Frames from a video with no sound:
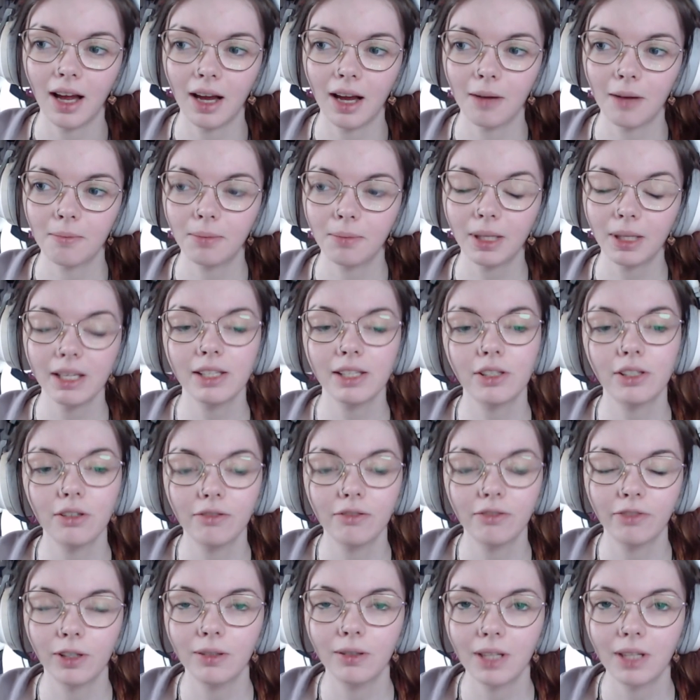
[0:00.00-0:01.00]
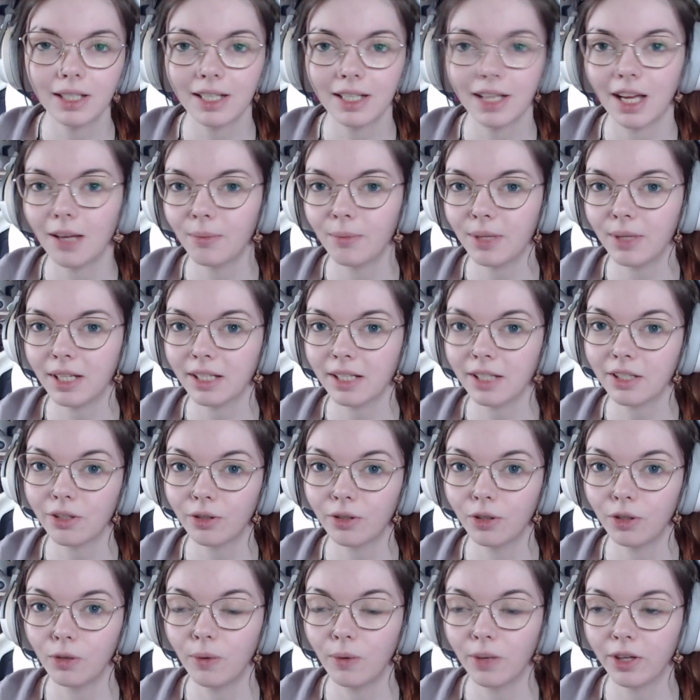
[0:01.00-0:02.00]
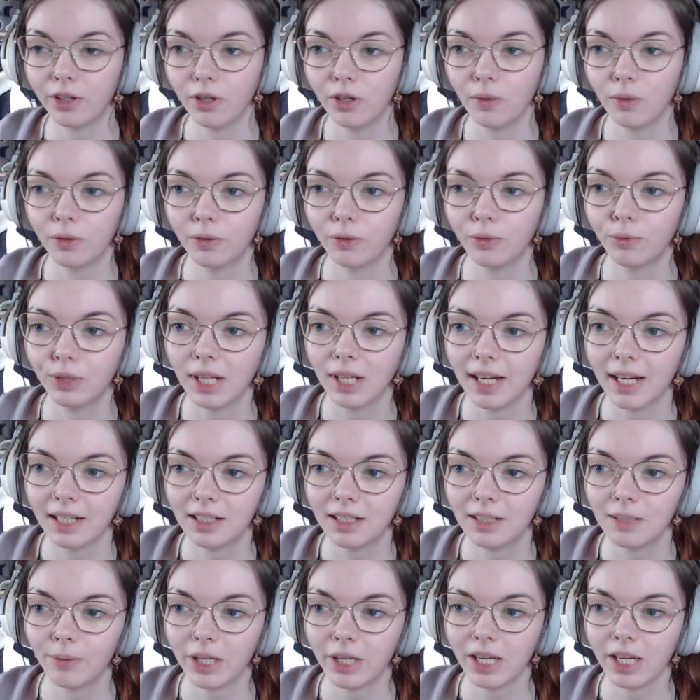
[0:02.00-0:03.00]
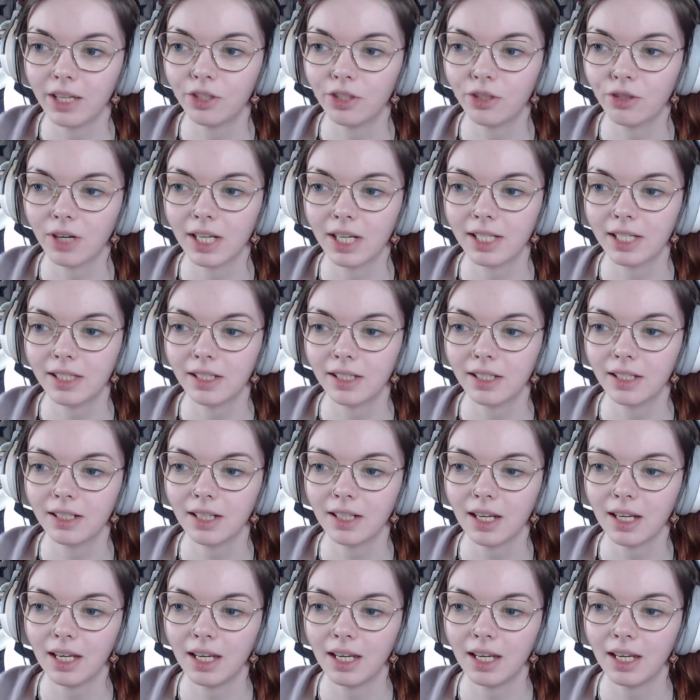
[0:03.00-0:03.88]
please go vote and tell me yes or no whether you would like to be interested